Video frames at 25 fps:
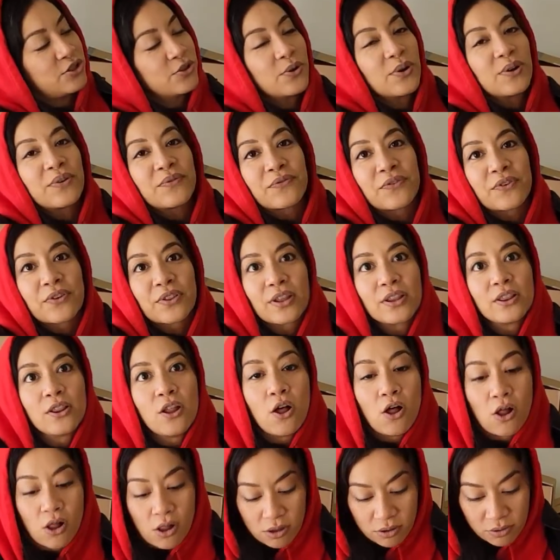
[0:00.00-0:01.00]
You do it for the
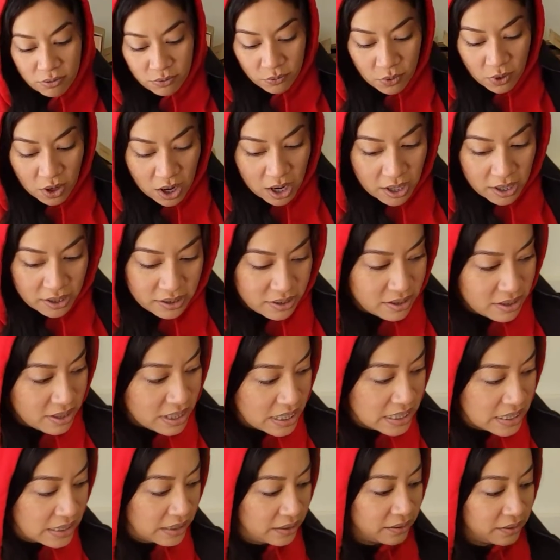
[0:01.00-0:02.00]
lulz. You do One, it for the
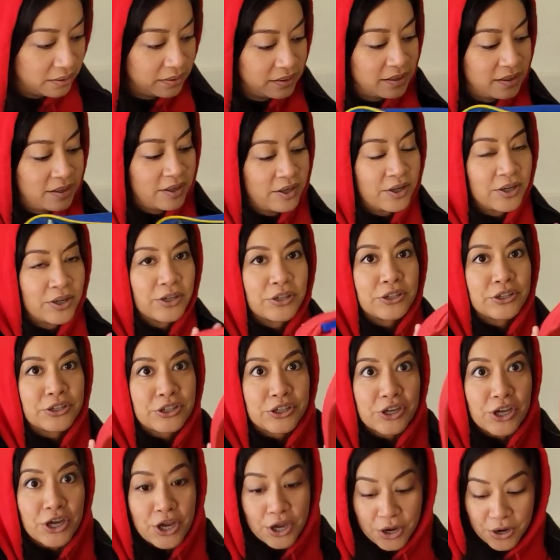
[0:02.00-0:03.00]
lols.
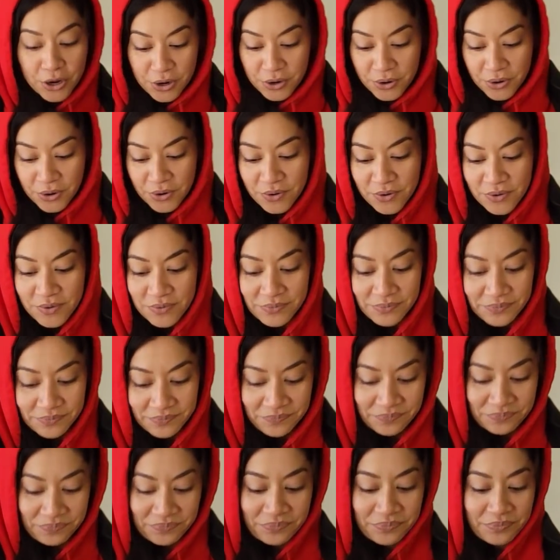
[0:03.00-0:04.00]
Two. two.
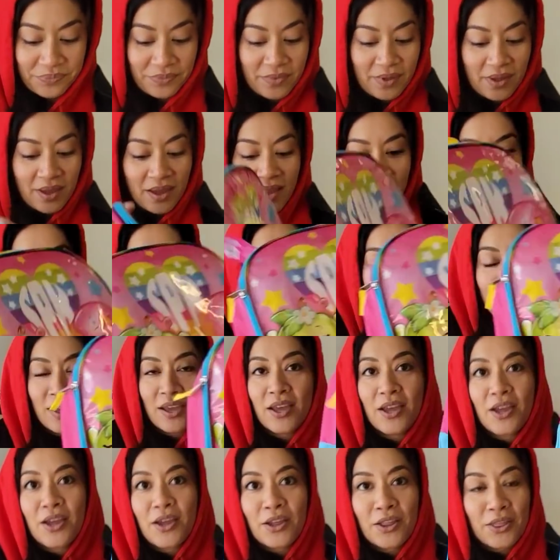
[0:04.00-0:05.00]
We want to see the
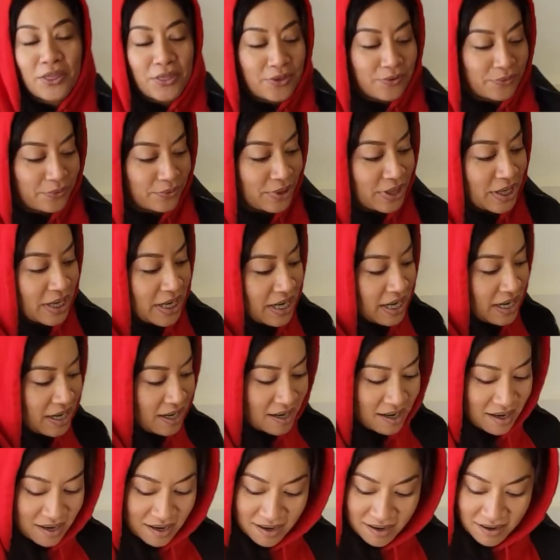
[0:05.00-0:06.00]
front. Three. Three.
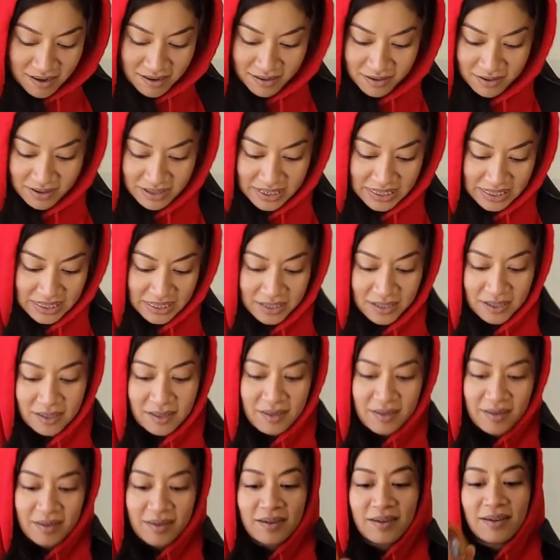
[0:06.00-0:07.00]
That's uh,
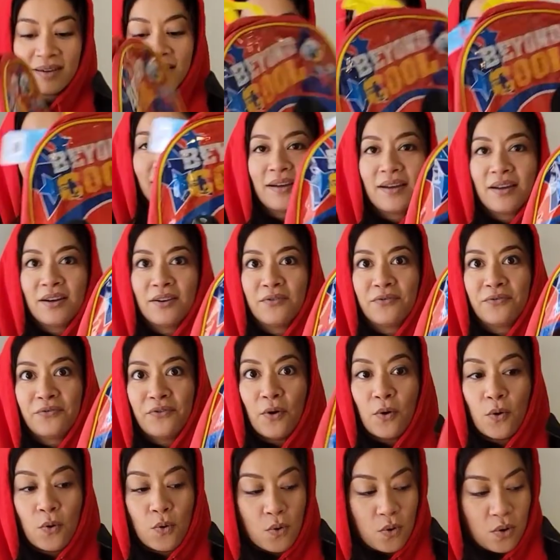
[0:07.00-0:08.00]
Shopkins.
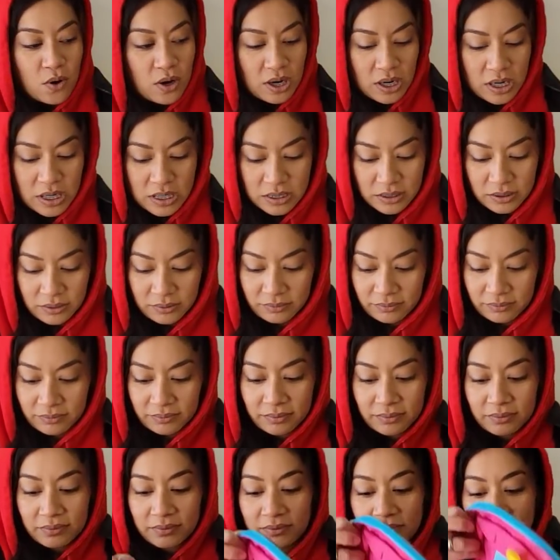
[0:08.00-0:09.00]
Four.
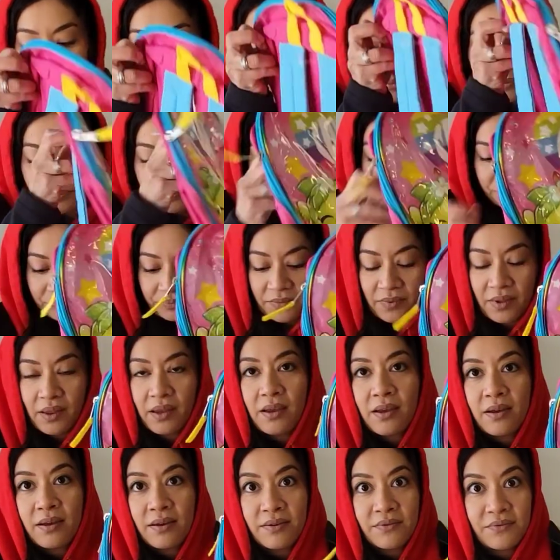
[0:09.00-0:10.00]
Five more
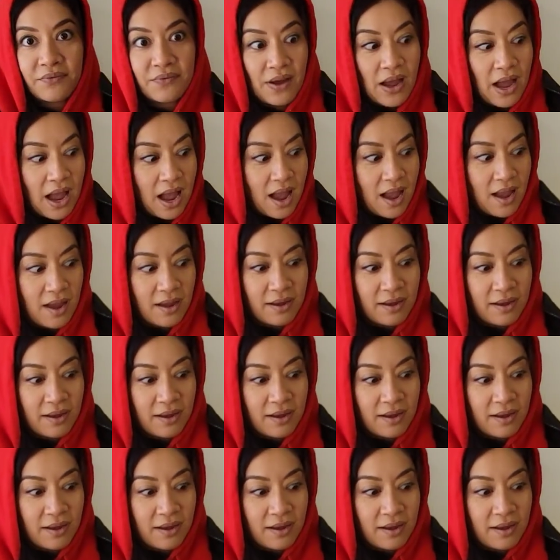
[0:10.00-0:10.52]
Shopkins. Five.